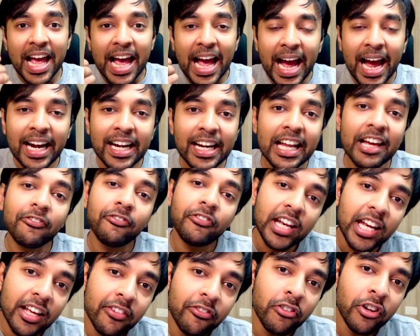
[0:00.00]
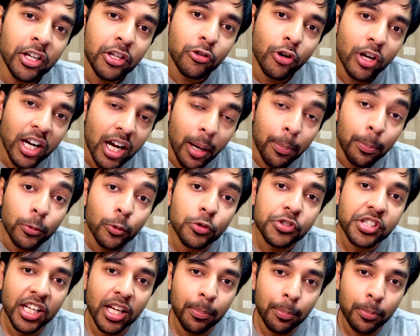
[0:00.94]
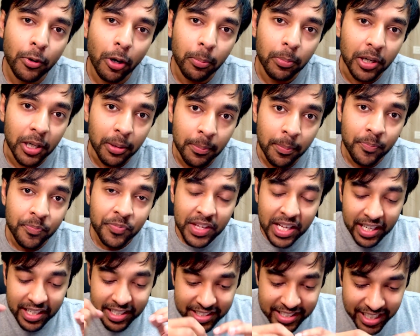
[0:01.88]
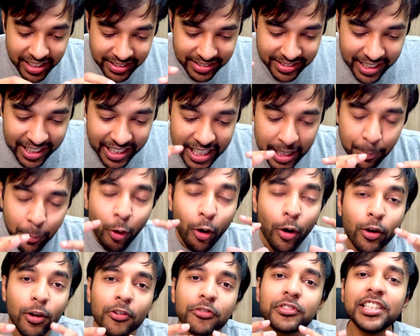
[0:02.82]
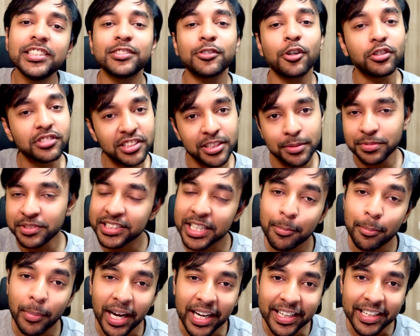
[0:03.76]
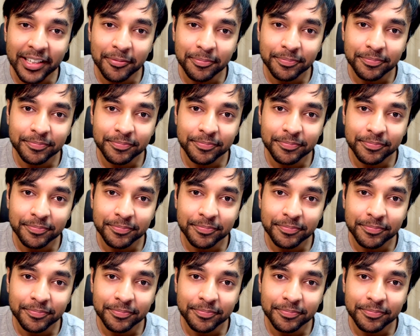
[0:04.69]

And whenever you are approaching a problem, just keep all of these concepts in mind.